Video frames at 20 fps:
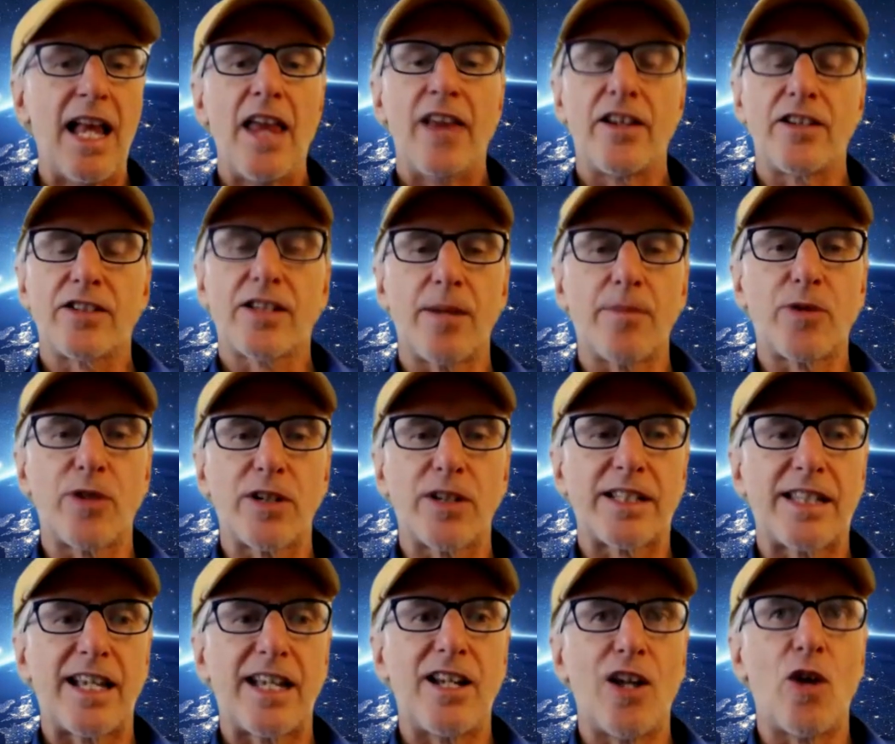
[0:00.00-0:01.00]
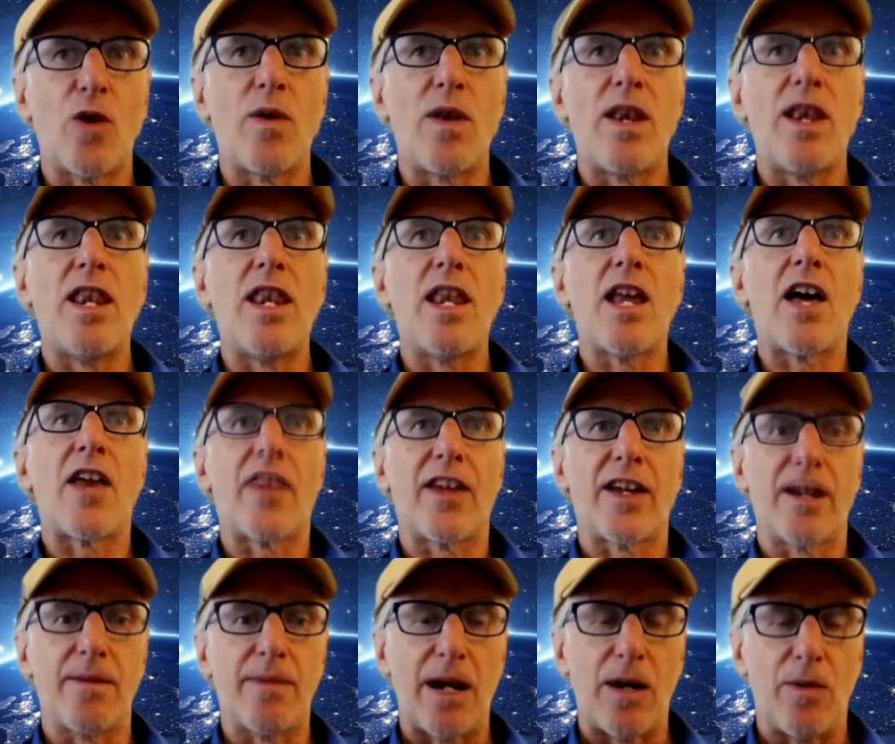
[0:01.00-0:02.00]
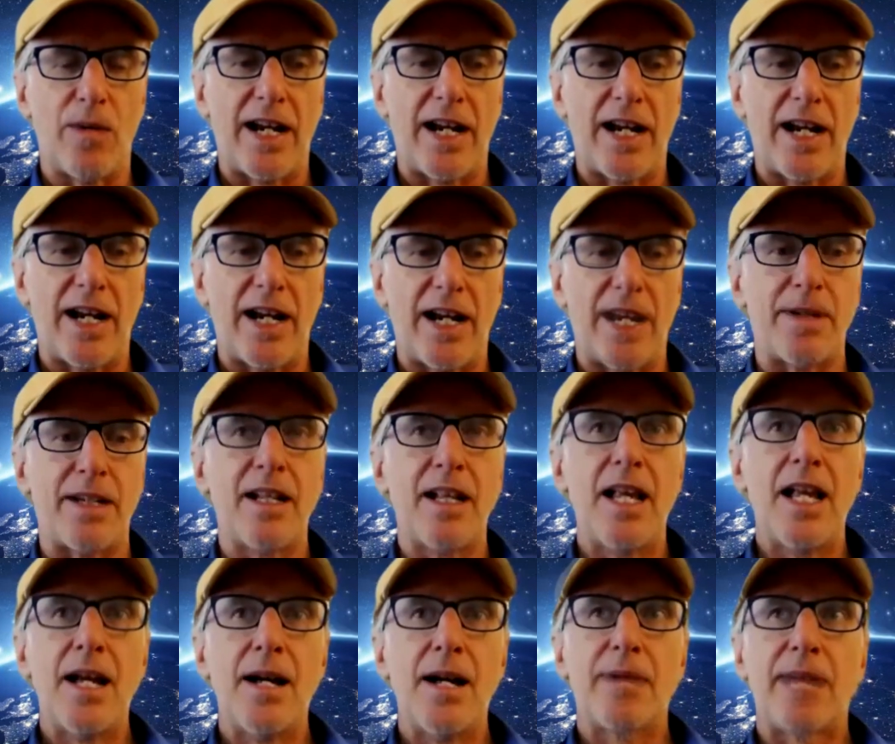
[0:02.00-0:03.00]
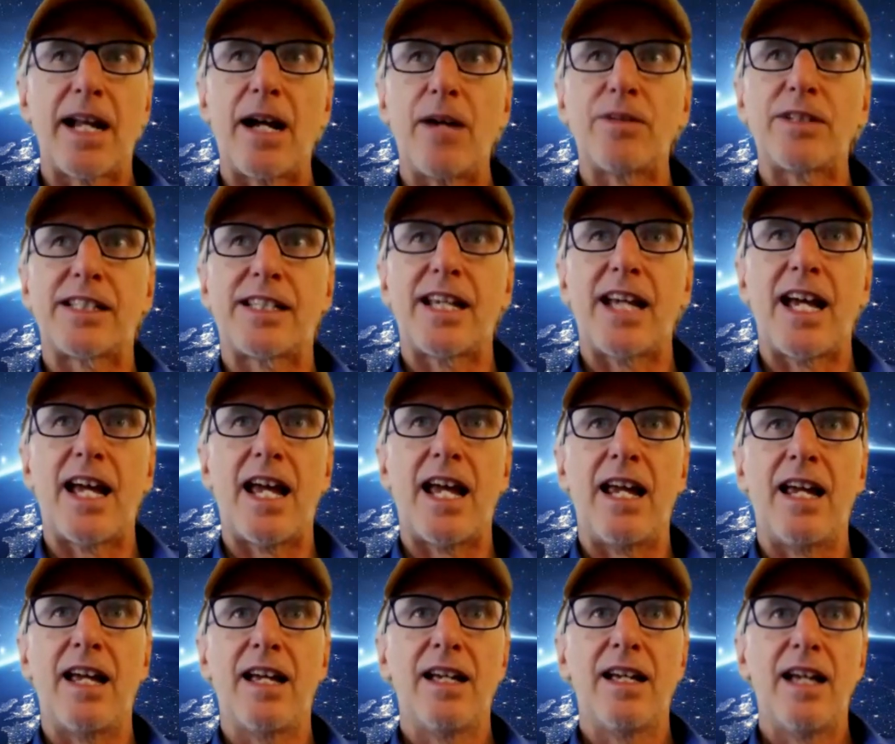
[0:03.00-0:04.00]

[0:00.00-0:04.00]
there's some tricks they know nothing about what happened but i would say